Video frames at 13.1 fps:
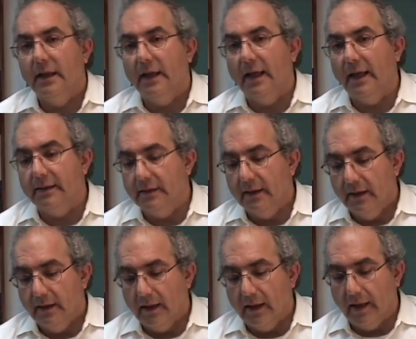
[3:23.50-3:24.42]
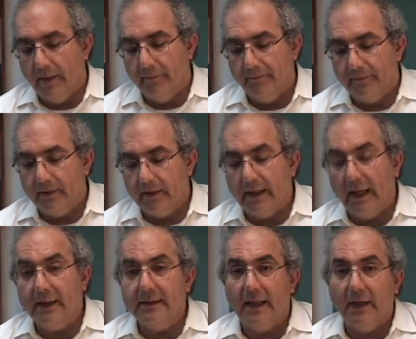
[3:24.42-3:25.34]
and
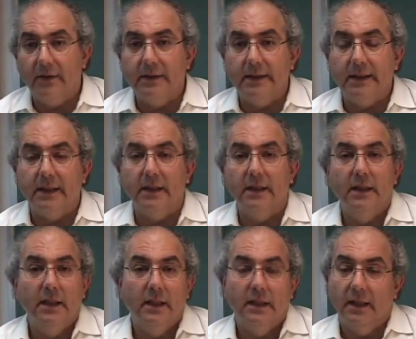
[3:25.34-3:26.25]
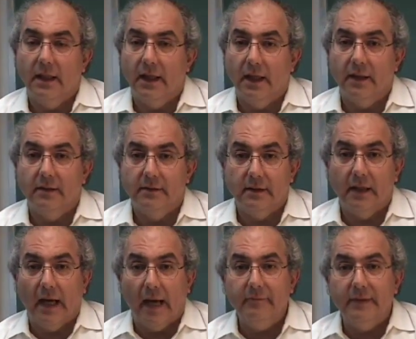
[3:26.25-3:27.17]
Keg Downer here
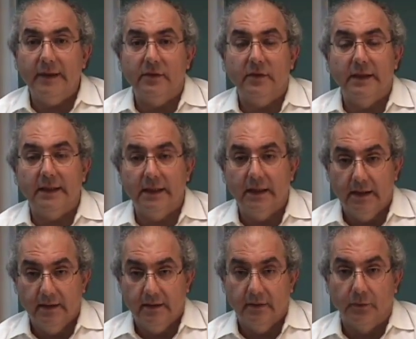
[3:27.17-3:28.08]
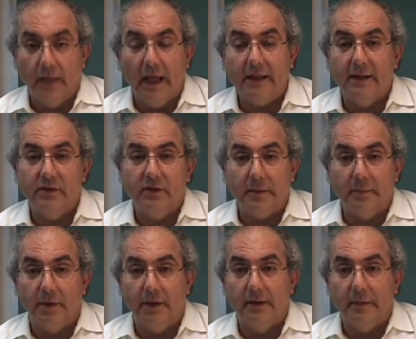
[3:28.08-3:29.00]
obviously recklessly
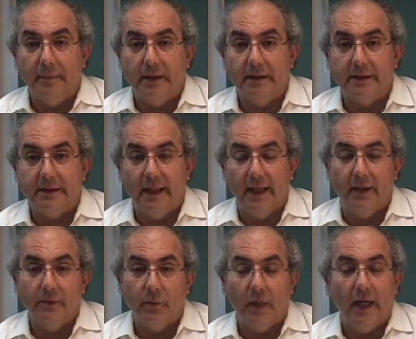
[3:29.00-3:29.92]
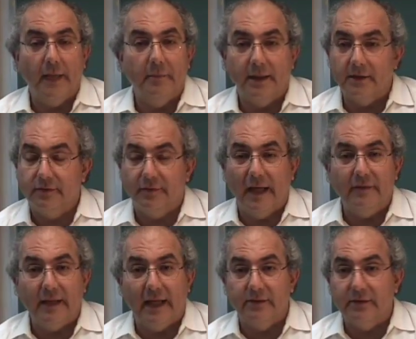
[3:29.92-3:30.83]
burned the building down. Why? Because
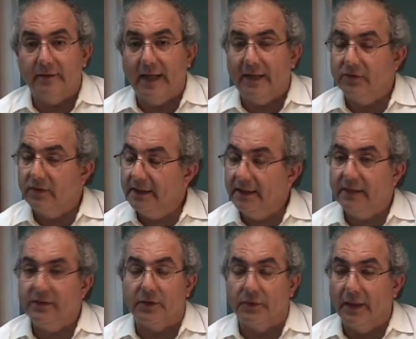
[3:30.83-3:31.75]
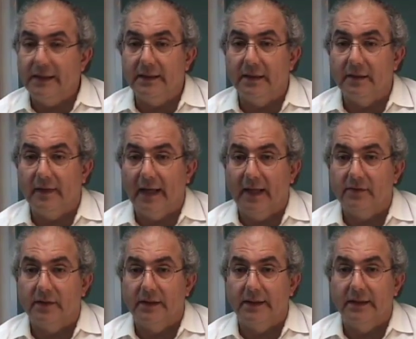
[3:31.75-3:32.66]
5 gallons of gasoline, that's a great deal of
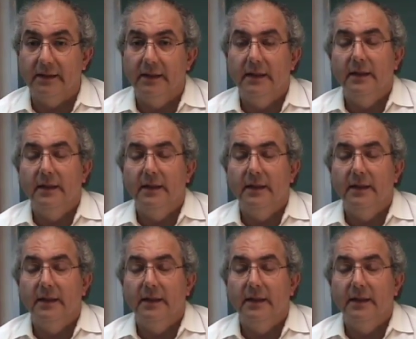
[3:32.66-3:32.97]
gasoline.